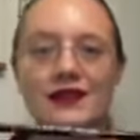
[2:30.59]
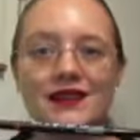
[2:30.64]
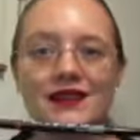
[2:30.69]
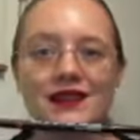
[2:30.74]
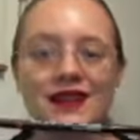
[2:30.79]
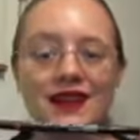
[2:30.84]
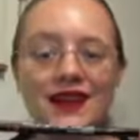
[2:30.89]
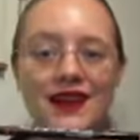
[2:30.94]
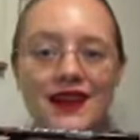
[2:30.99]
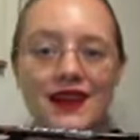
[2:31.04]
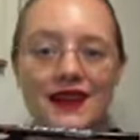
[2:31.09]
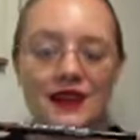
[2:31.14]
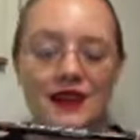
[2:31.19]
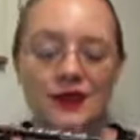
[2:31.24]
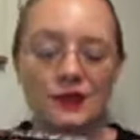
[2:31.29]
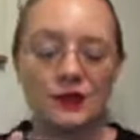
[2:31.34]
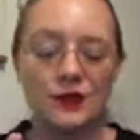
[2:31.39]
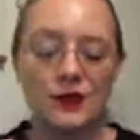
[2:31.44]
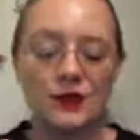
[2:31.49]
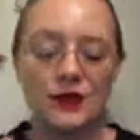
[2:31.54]

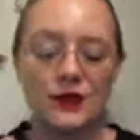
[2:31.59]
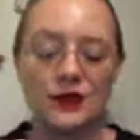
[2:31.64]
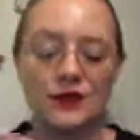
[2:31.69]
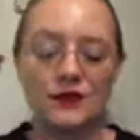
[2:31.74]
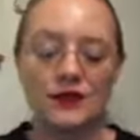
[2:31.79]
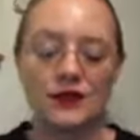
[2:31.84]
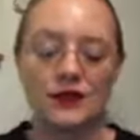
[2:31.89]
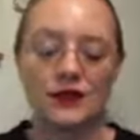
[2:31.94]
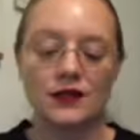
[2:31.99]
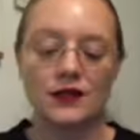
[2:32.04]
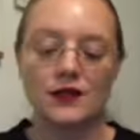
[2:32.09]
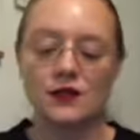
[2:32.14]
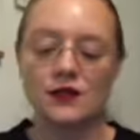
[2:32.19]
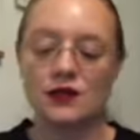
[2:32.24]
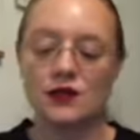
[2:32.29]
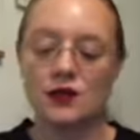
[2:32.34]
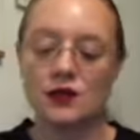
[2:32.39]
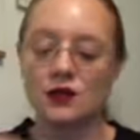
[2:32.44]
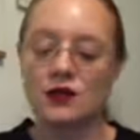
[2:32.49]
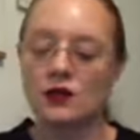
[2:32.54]
line part of it to
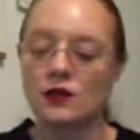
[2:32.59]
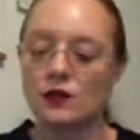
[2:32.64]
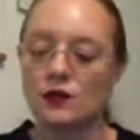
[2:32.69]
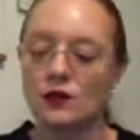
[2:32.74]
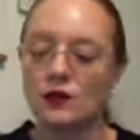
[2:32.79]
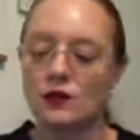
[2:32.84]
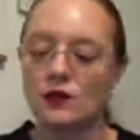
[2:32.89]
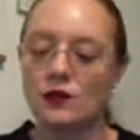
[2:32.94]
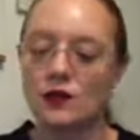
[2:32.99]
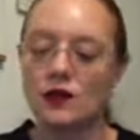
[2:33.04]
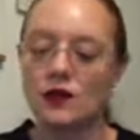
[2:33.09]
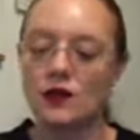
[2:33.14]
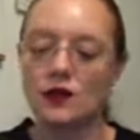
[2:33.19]
show you,